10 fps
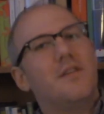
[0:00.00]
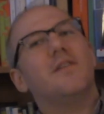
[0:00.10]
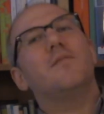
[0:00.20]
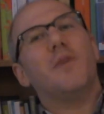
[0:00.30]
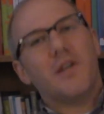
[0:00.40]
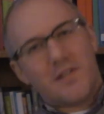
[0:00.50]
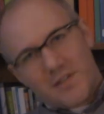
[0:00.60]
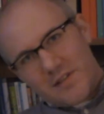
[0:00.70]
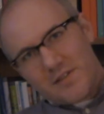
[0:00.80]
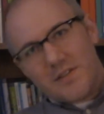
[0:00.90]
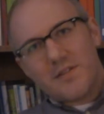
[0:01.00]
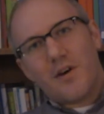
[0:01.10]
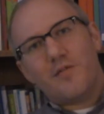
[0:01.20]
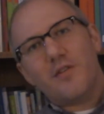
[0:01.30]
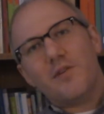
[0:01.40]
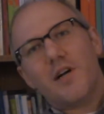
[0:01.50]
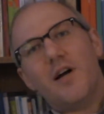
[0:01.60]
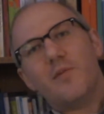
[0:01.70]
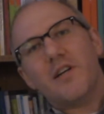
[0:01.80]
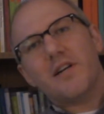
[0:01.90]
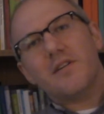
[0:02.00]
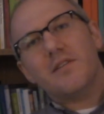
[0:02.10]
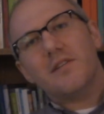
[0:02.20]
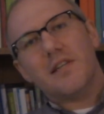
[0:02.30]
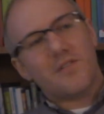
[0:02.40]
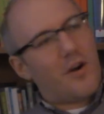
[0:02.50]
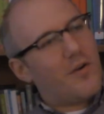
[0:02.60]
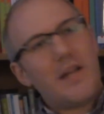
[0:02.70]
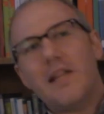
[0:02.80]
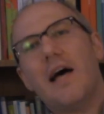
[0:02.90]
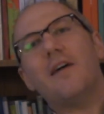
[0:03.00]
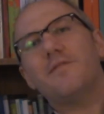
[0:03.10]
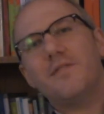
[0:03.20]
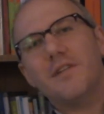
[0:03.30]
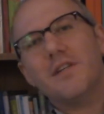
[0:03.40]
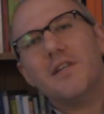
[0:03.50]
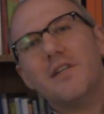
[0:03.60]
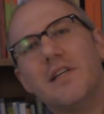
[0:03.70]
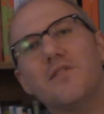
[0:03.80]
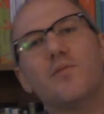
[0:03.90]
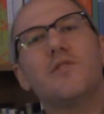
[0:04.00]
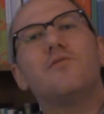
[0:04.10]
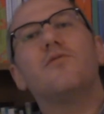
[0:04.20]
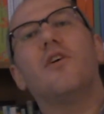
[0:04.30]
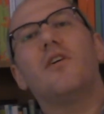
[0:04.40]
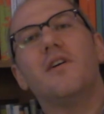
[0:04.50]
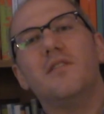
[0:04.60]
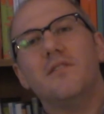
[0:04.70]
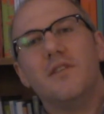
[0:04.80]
because he's the self-overcoming. He's already left. He's withdrawn.